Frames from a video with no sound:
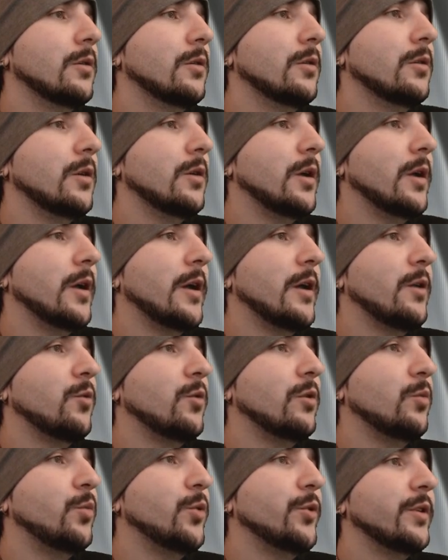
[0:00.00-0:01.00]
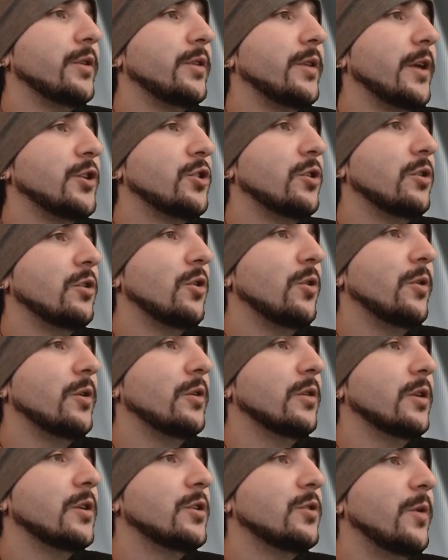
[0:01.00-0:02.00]
And we'll put the tension going
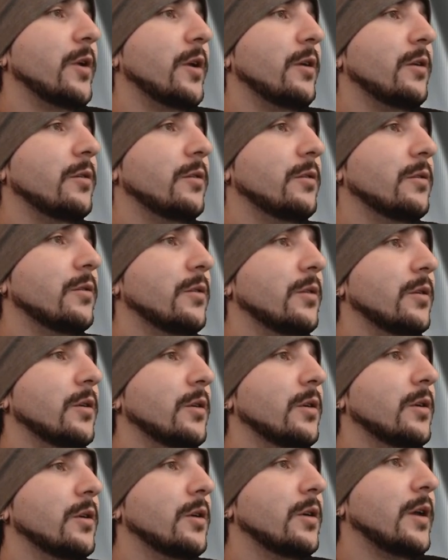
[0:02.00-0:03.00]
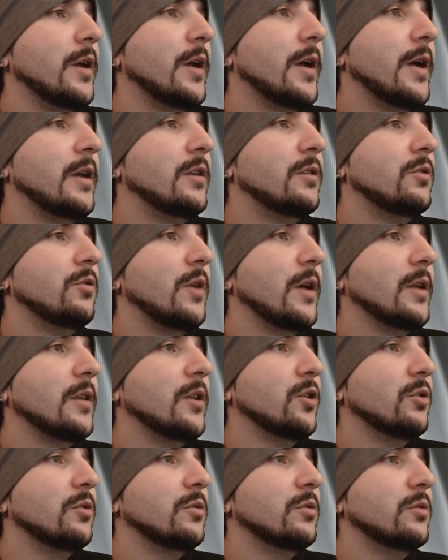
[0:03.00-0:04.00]
this way. And into that
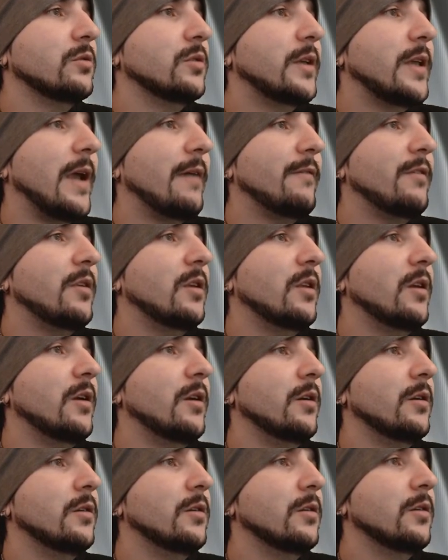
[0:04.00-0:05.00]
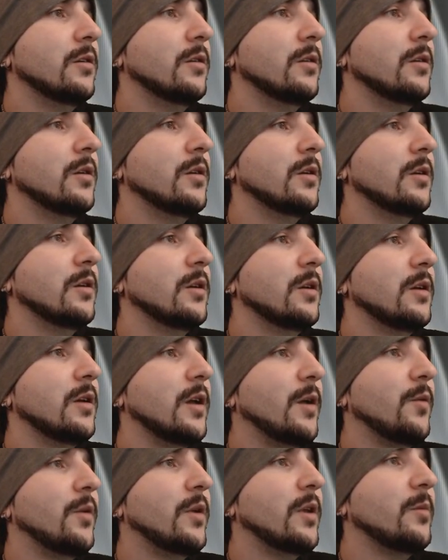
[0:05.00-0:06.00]
little cavity there.
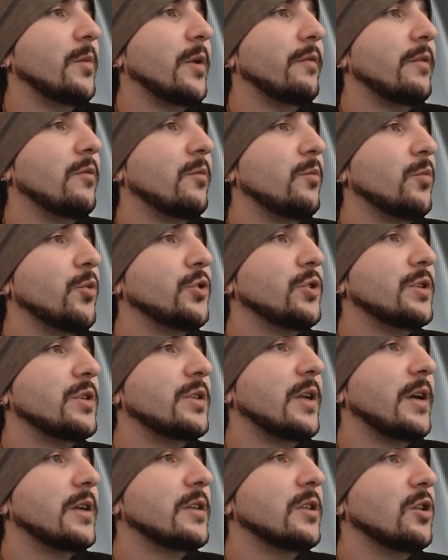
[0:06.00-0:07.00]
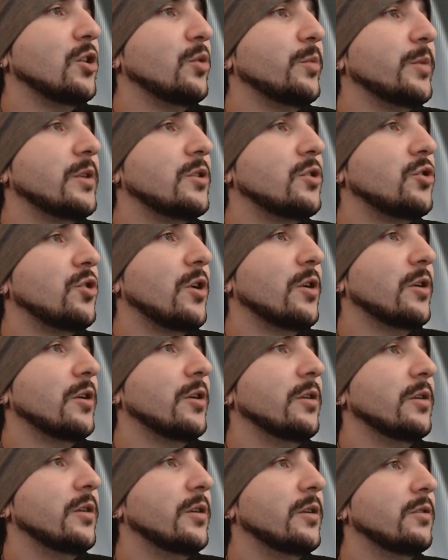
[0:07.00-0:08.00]
We can maybe even push these guys a little bit stronger
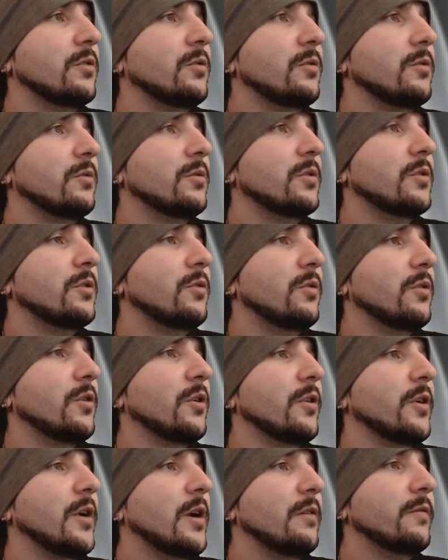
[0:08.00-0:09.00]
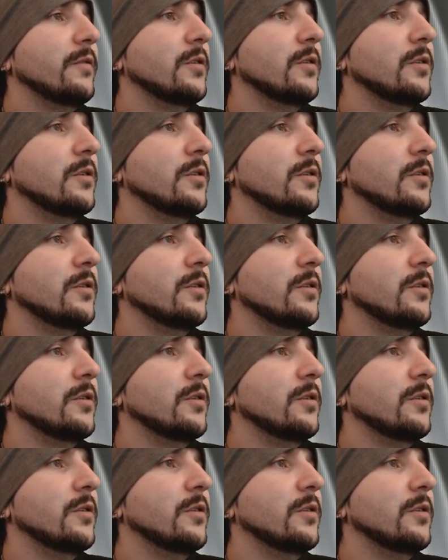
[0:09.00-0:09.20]
into their other alpha.